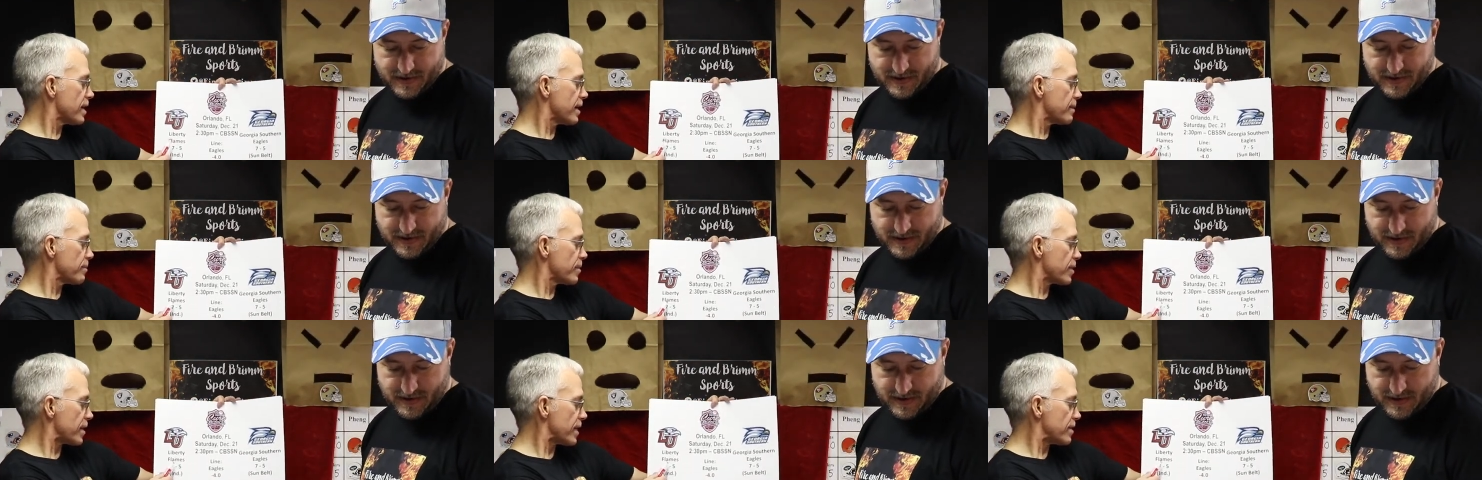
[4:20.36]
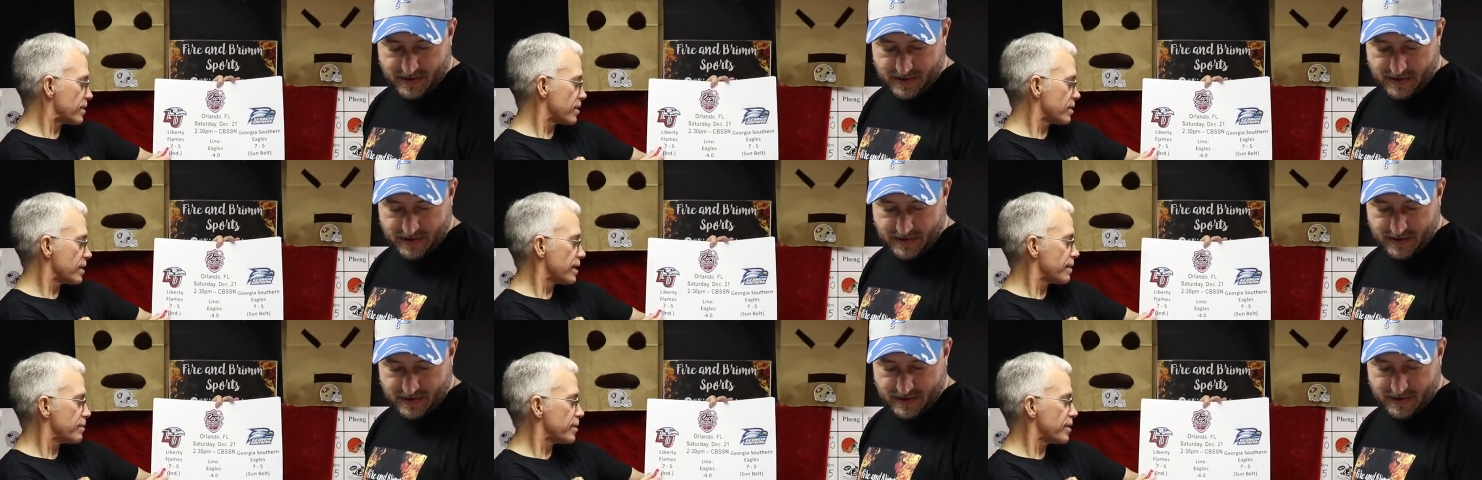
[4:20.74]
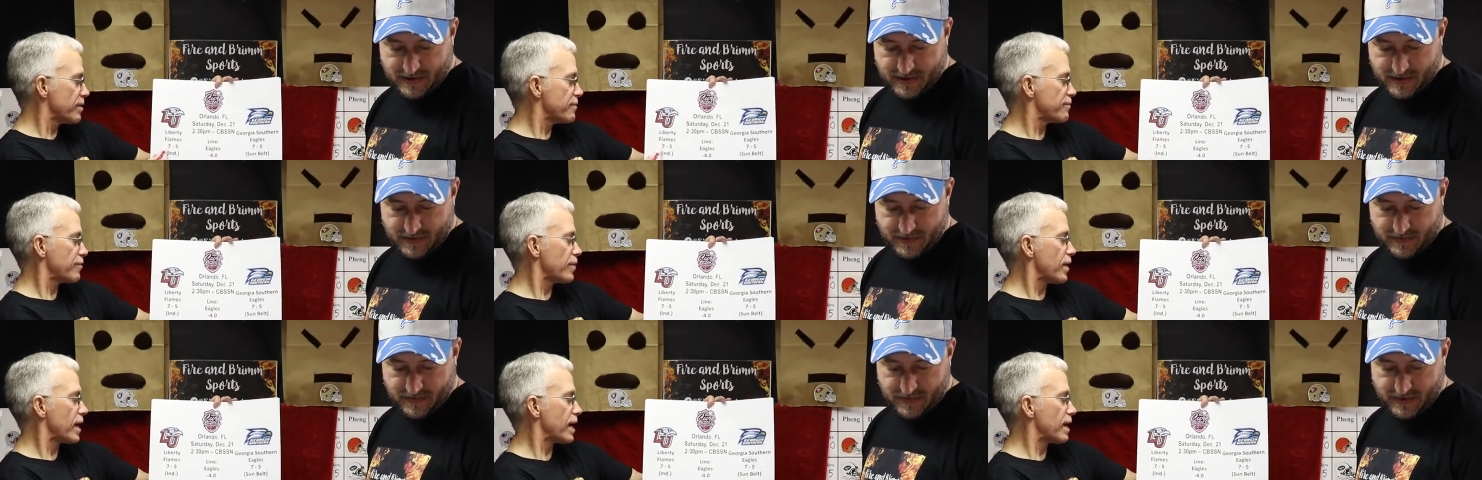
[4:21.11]
Speaker 1: Liberty. The Liberty
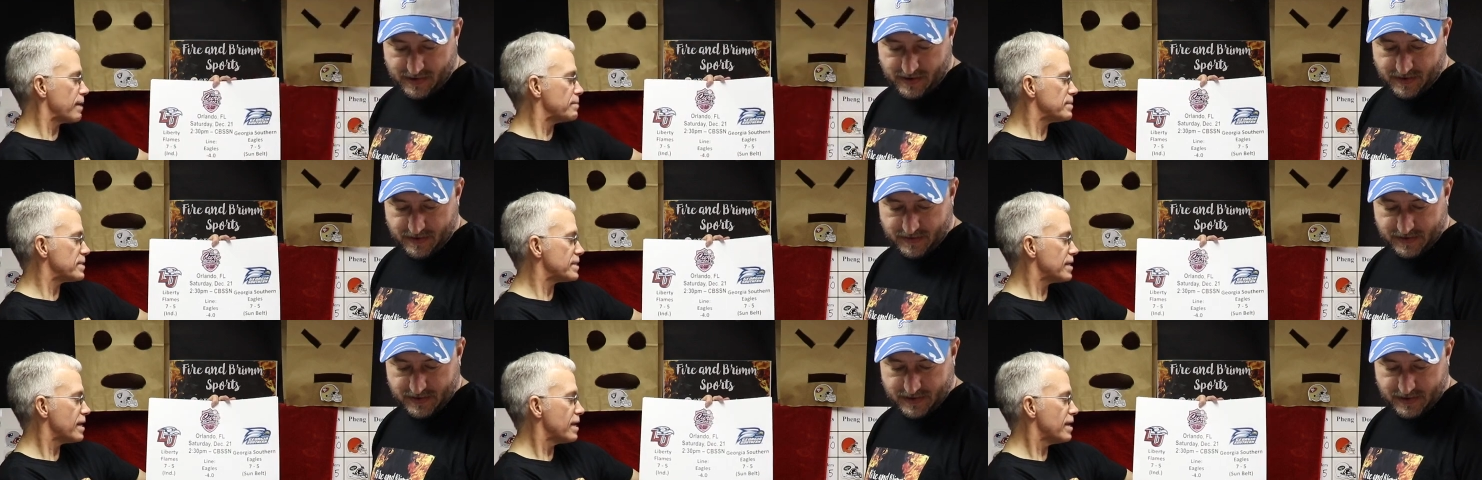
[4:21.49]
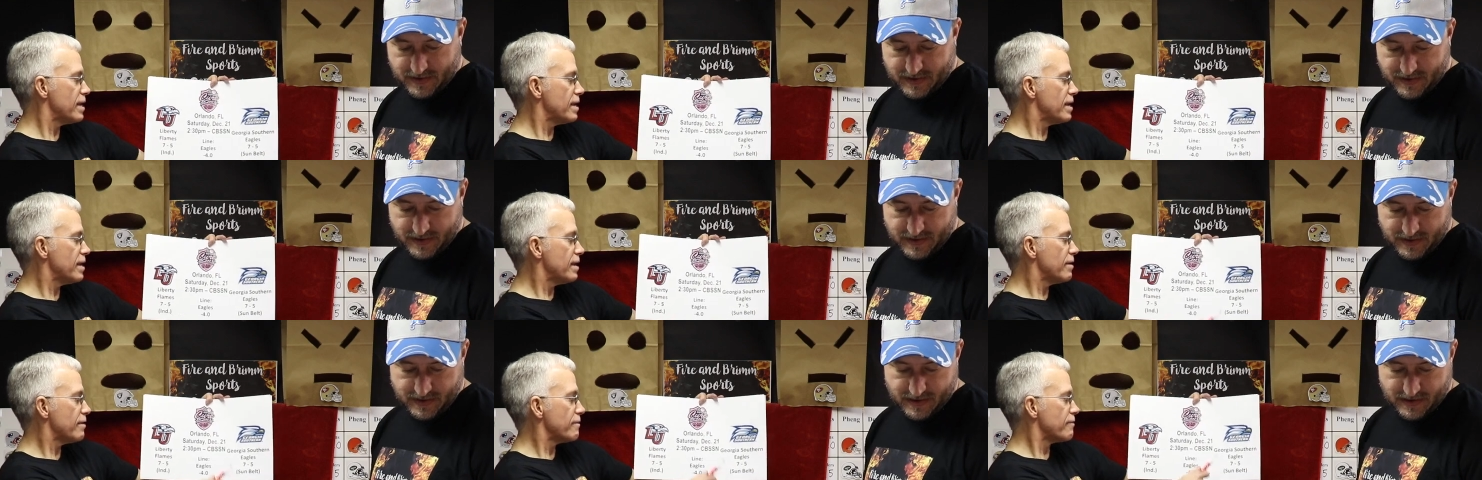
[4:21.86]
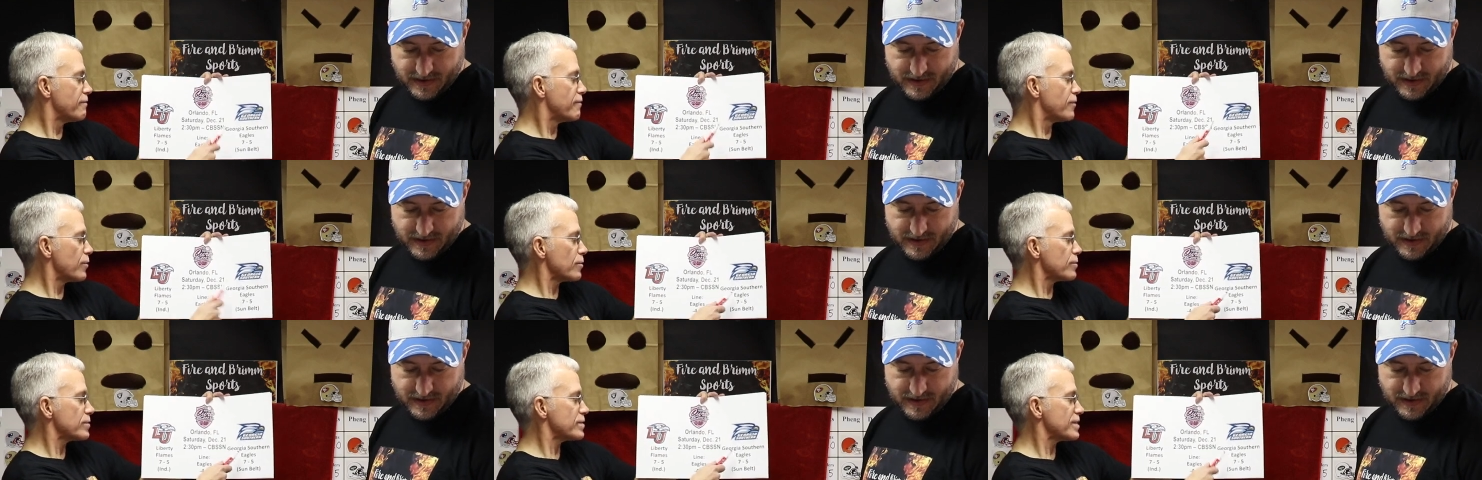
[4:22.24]
Flames
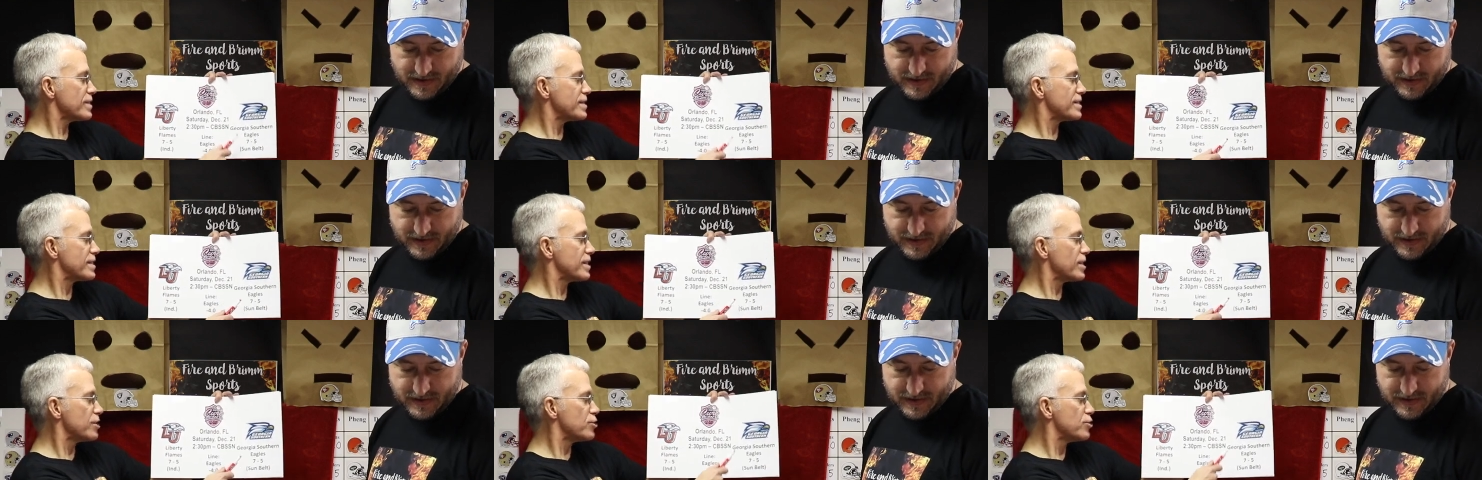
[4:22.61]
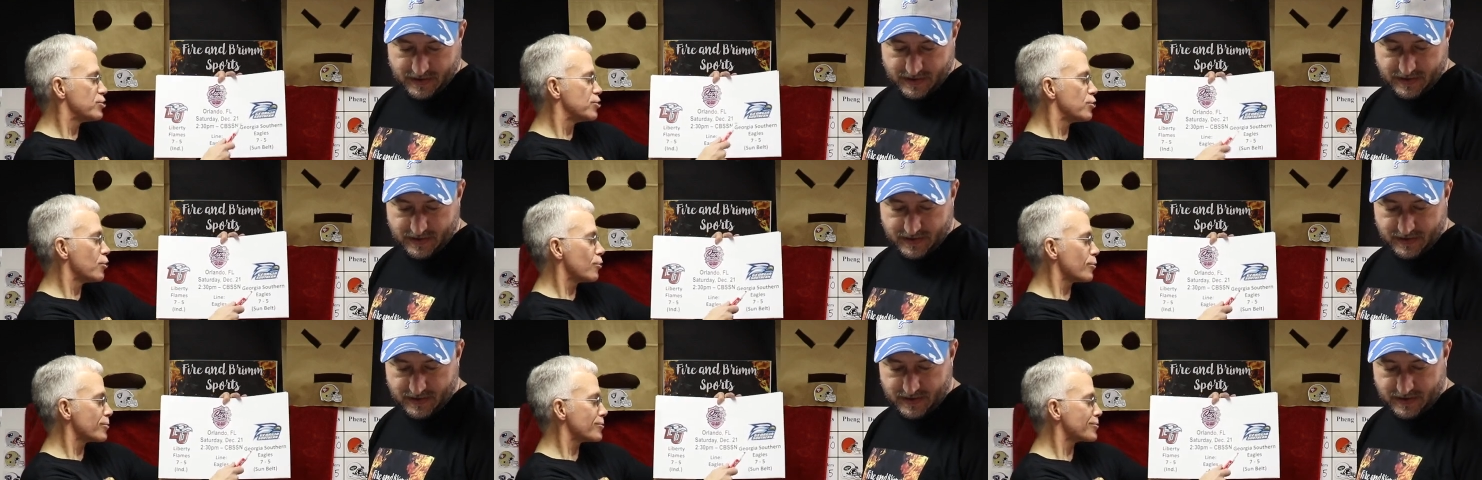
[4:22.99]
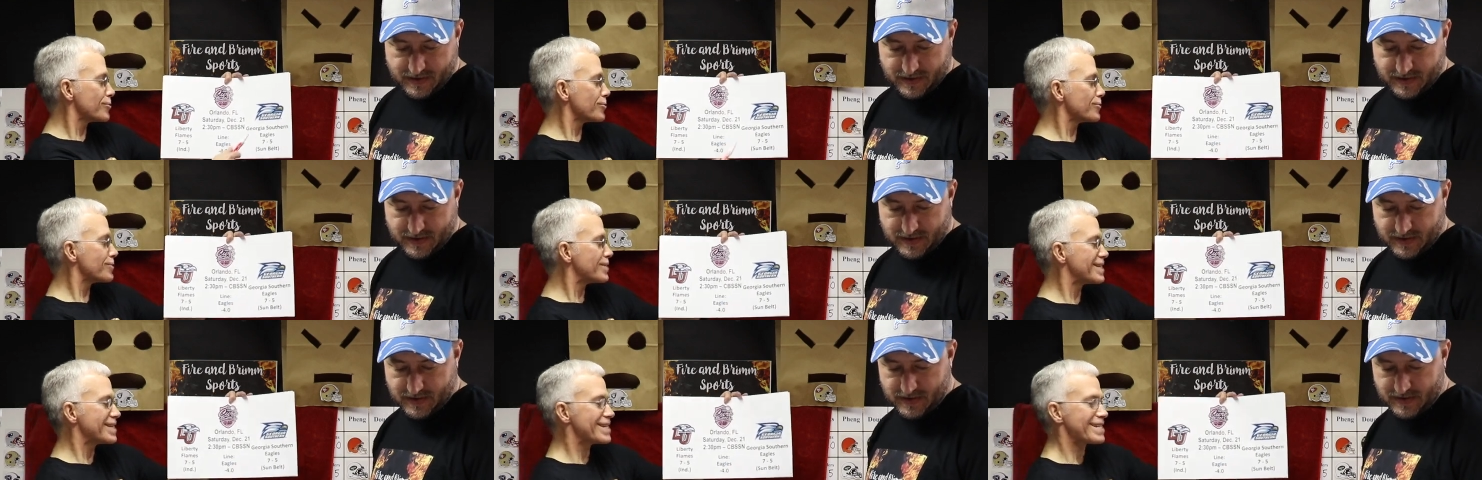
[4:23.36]
versus the Georgia